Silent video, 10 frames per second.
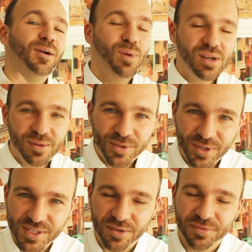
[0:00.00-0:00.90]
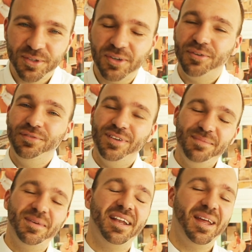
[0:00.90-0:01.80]
Welcome to Dirksón Photography,
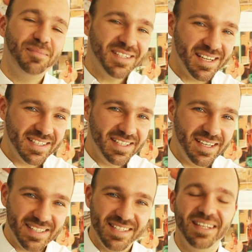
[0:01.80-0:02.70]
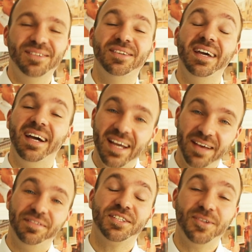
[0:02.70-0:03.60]
my name is Jannis Dirksen and today I
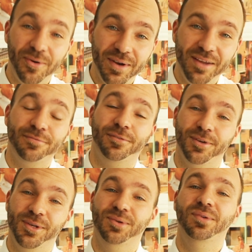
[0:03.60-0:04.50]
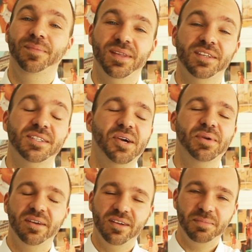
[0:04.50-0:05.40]
have a story for you. A
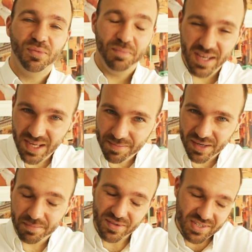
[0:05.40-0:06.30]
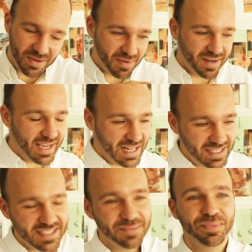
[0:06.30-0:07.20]
story not about me, but about somebody
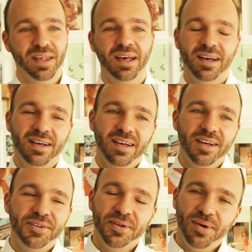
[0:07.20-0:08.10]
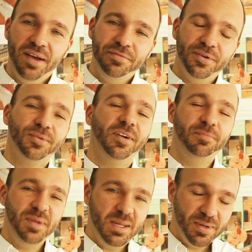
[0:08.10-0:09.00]
else. You know, I
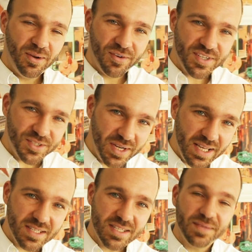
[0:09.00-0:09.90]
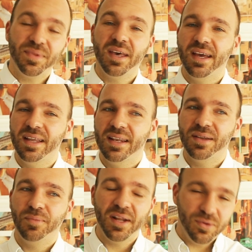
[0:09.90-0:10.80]
photograph people on the streets
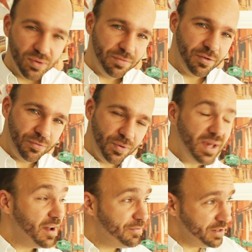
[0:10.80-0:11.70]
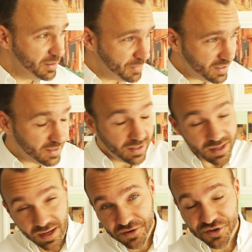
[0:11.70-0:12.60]
and when I do it for free I film it
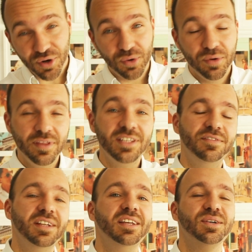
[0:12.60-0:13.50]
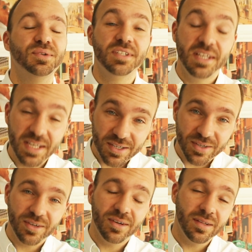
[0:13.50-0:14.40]
and show these videos
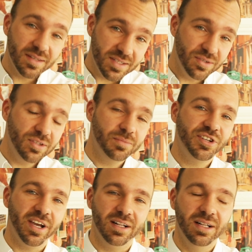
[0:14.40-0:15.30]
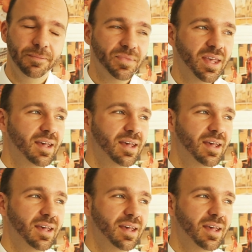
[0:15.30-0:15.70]
here on this YouTube channel.